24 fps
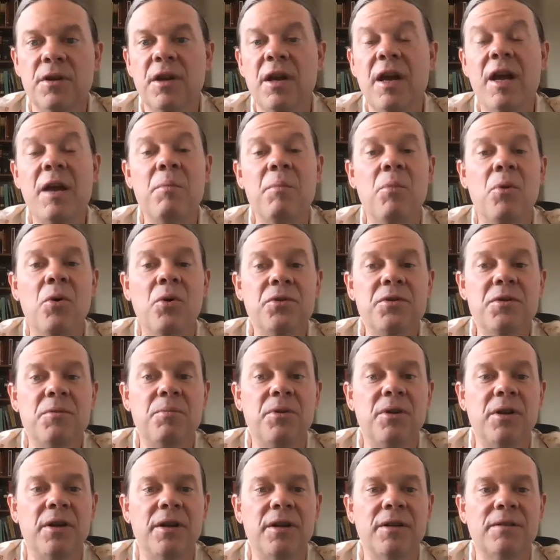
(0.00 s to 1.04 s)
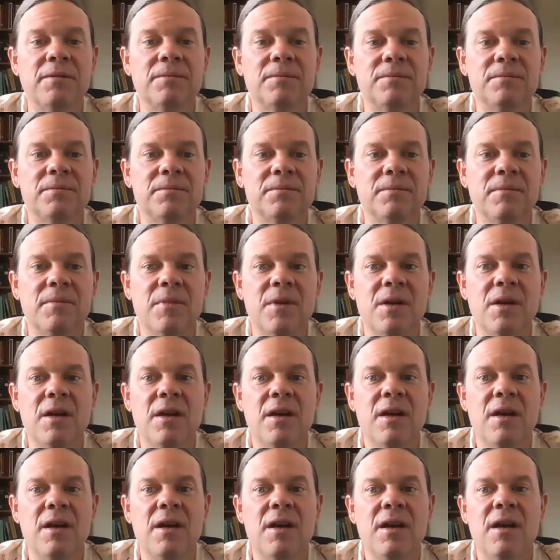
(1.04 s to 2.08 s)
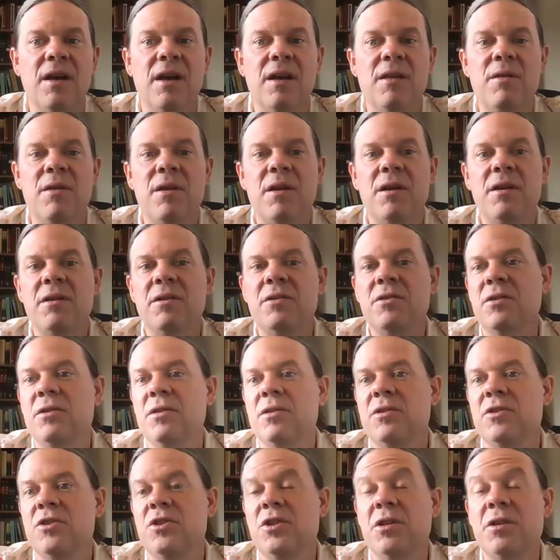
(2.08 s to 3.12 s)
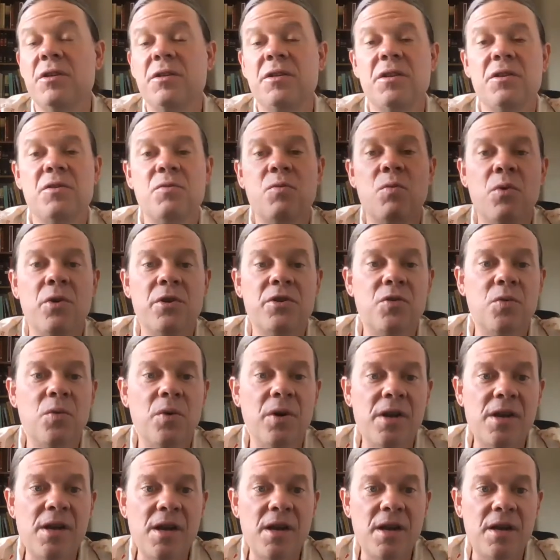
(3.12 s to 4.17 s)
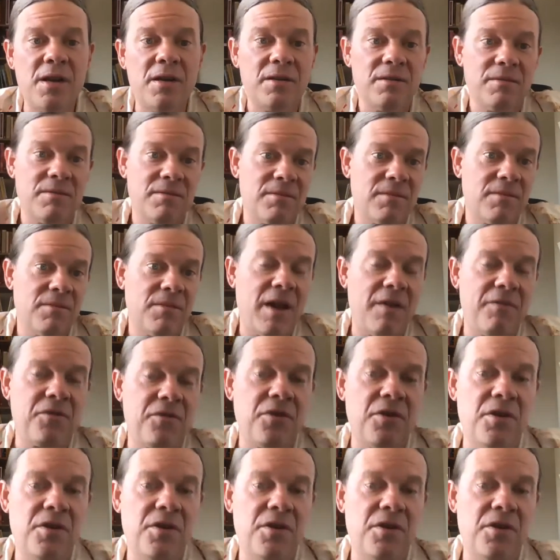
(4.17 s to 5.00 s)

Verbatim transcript: and multiply. And then in Genesis 1:28, after